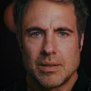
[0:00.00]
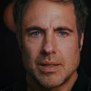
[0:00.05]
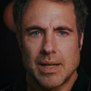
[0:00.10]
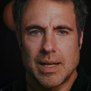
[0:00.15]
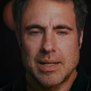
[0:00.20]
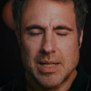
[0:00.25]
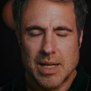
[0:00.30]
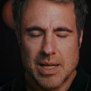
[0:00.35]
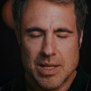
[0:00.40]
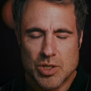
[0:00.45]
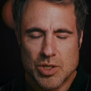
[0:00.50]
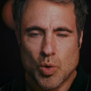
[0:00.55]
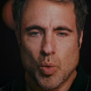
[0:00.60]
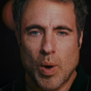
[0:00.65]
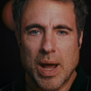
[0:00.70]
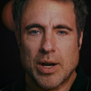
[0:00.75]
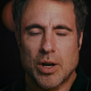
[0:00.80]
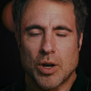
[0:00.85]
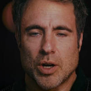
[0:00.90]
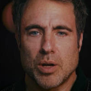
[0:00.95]
and to his
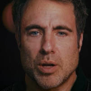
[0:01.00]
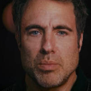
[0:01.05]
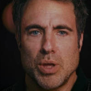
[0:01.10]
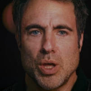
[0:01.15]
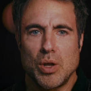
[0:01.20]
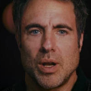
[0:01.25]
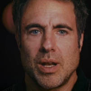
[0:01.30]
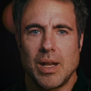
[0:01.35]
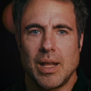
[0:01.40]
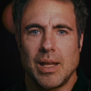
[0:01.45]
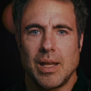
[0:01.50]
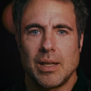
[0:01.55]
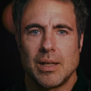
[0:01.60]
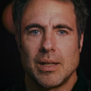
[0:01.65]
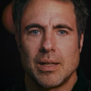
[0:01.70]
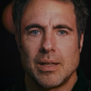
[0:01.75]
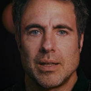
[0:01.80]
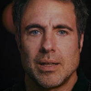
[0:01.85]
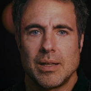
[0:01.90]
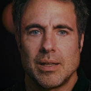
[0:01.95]
Quaker community
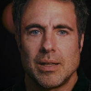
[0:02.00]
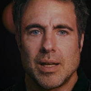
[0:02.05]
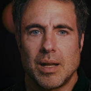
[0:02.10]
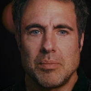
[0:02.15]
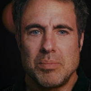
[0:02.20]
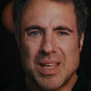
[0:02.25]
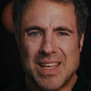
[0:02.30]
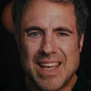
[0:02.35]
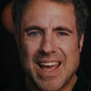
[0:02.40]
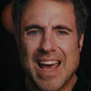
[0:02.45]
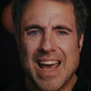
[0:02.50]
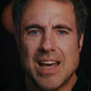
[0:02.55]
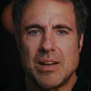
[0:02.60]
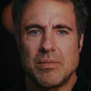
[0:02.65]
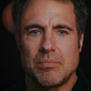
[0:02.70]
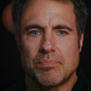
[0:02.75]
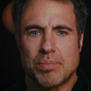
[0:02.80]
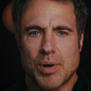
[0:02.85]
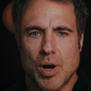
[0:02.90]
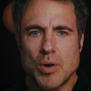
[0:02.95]
and
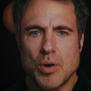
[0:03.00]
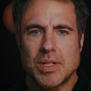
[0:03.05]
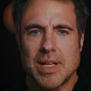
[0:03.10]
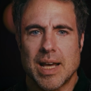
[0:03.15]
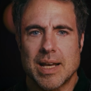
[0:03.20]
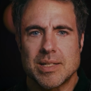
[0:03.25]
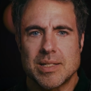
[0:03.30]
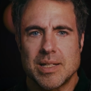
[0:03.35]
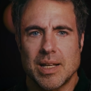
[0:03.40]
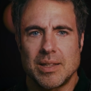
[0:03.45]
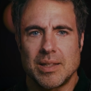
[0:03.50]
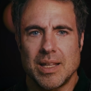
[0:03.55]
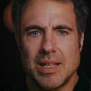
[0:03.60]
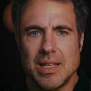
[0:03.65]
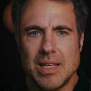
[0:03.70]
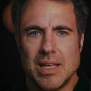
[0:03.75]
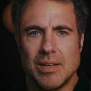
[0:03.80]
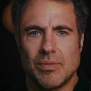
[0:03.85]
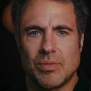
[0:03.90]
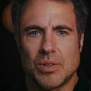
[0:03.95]
began protesting the
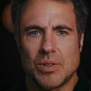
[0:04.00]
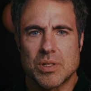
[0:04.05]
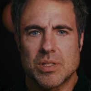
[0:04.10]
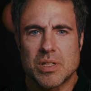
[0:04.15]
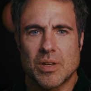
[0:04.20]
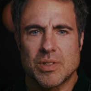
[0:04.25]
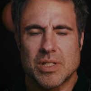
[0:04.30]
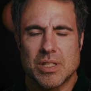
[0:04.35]
evils of